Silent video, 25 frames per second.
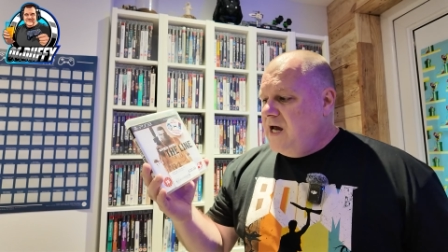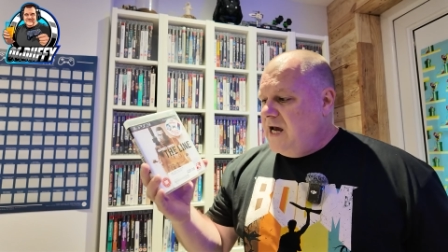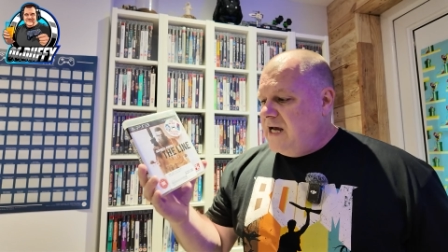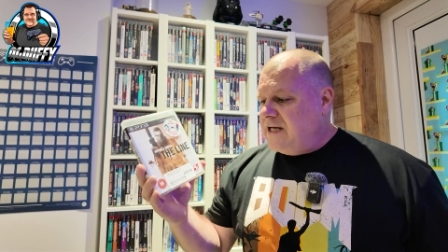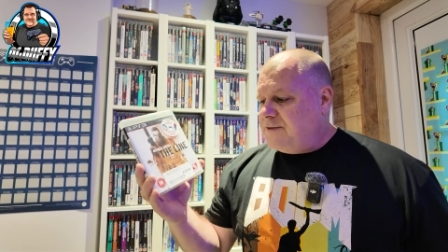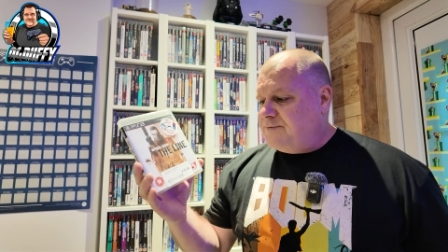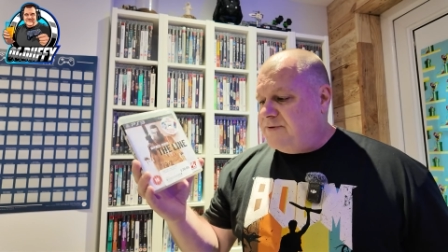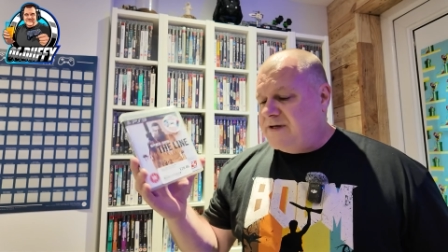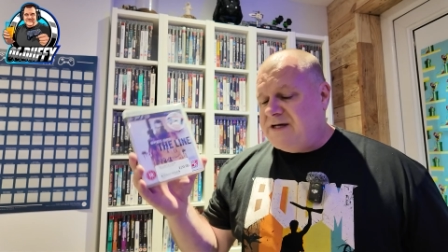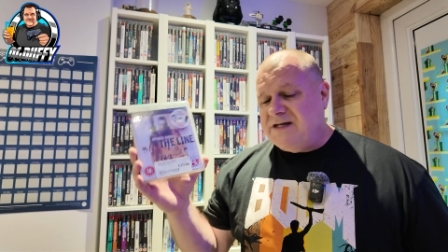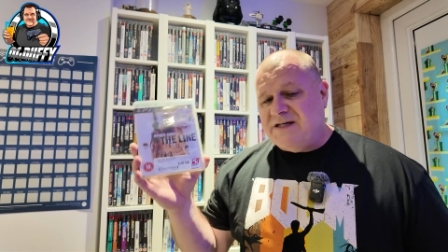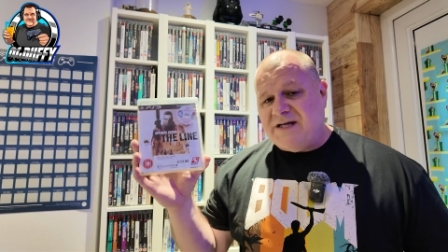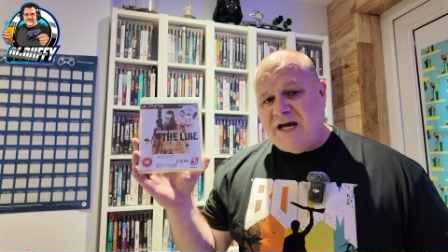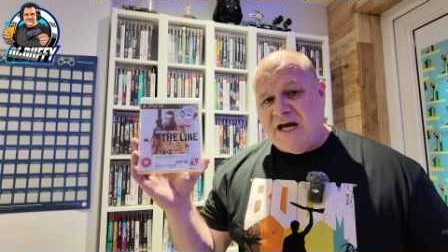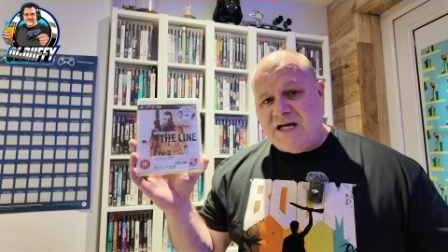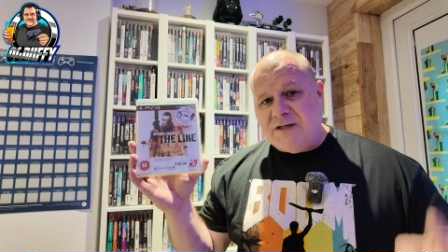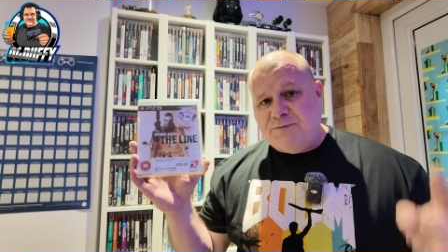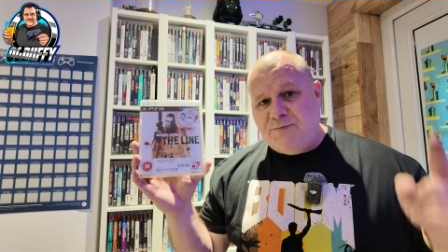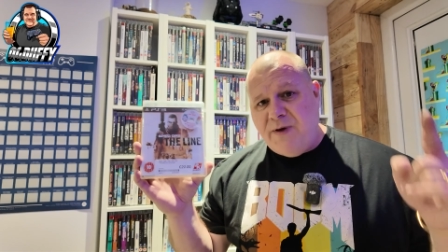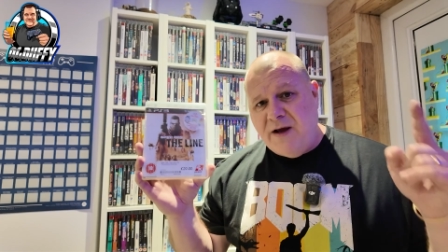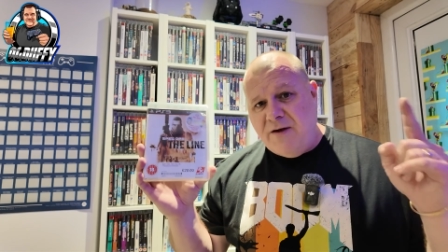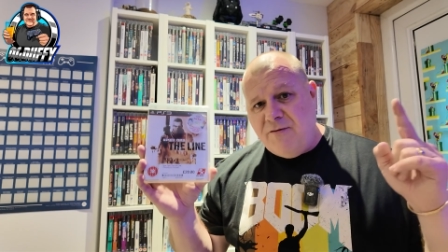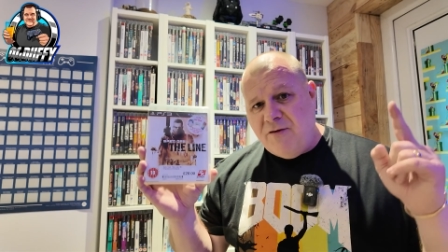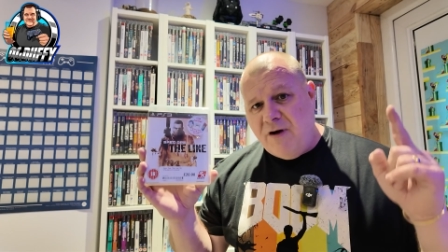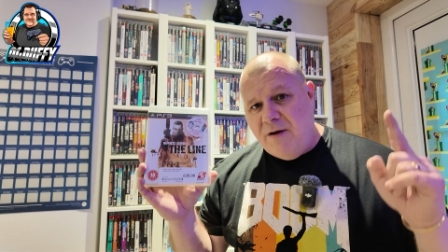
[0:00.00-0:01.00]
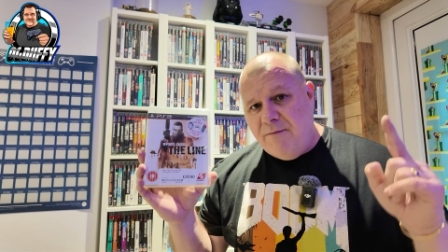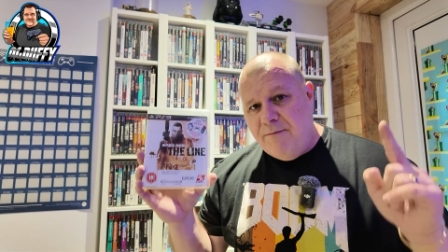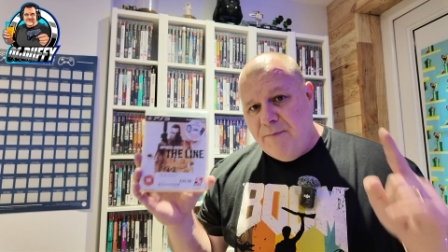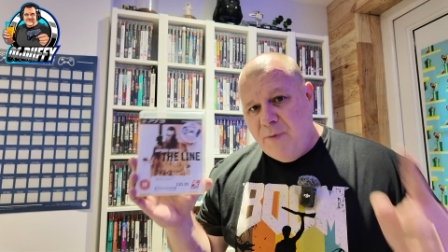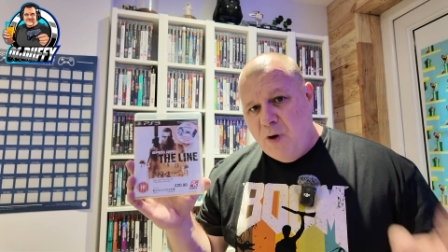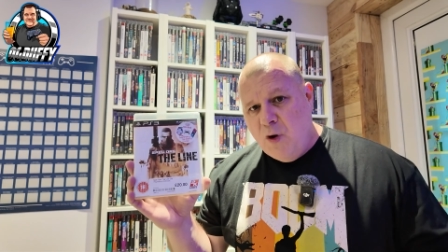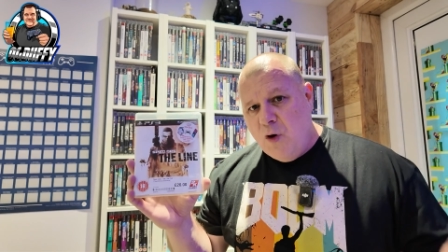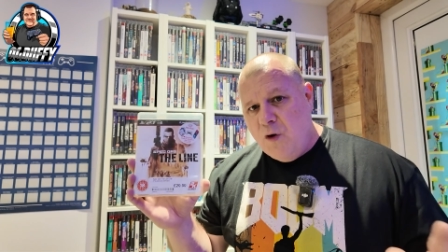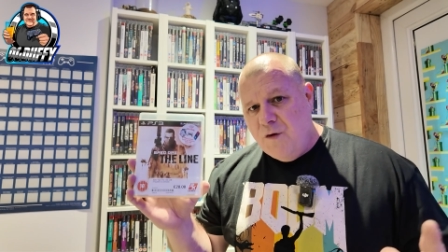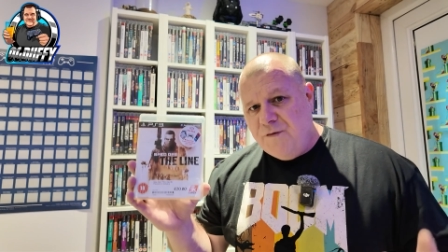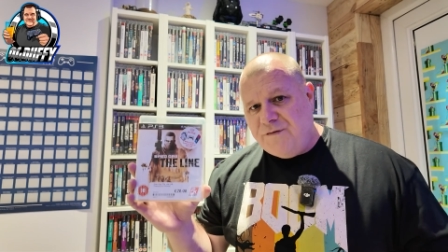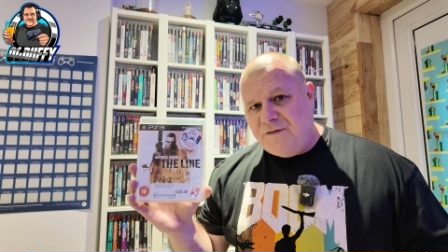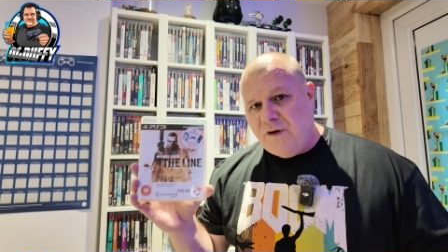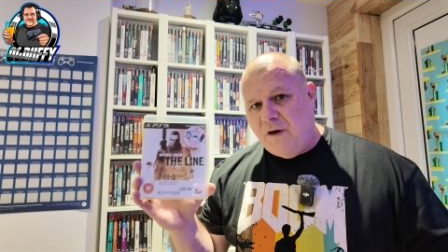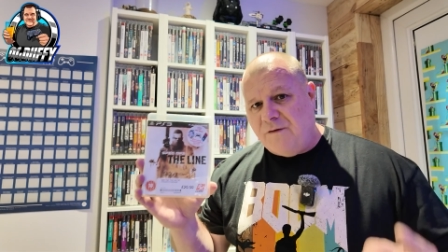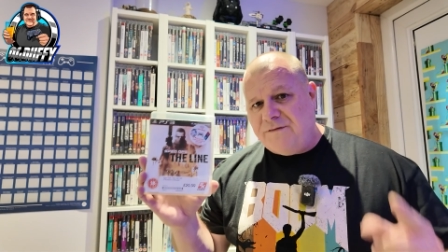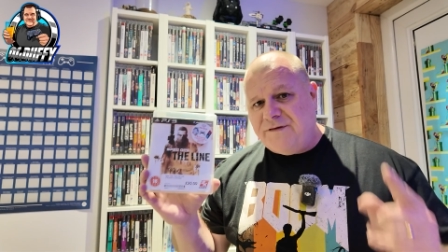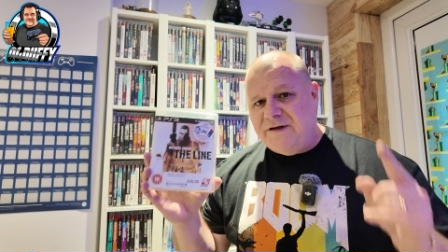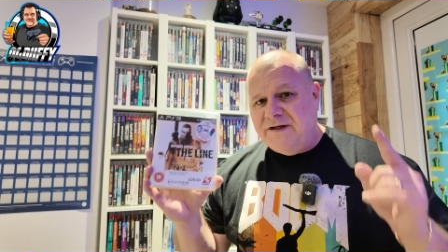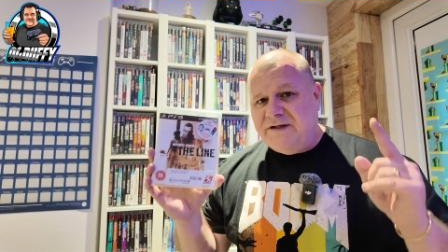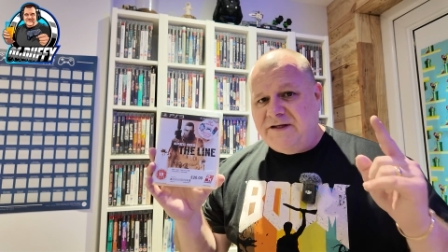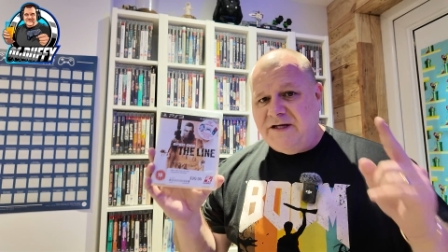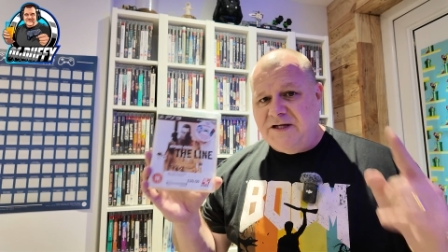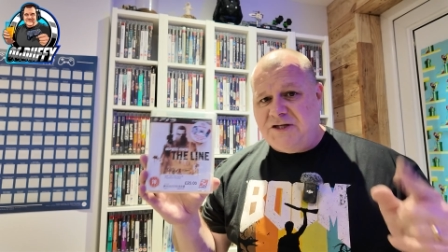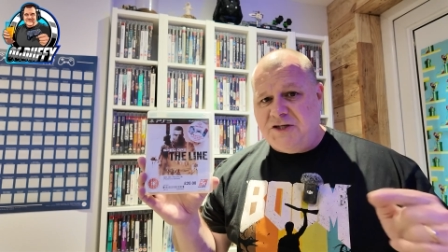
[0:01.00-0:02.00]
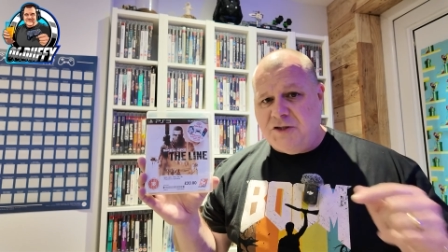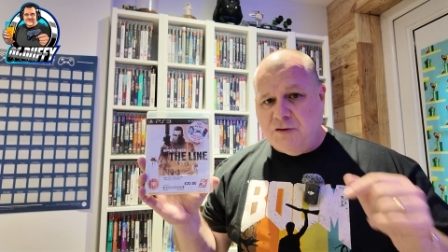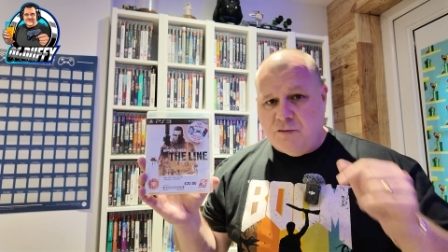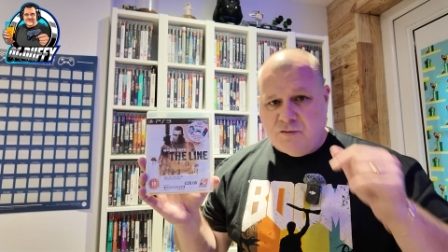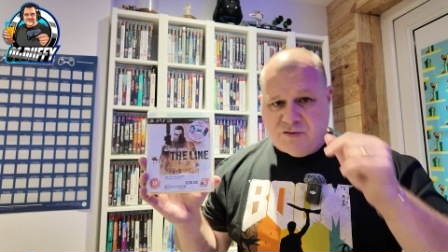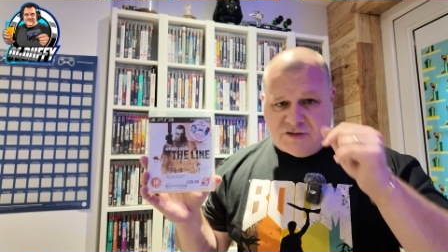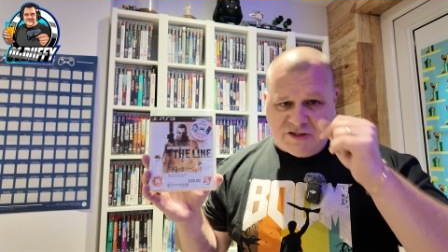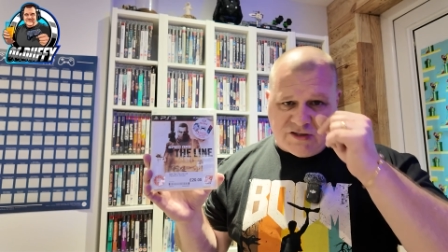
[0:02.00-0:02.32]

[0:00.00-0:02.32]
is because it has been removed off the digital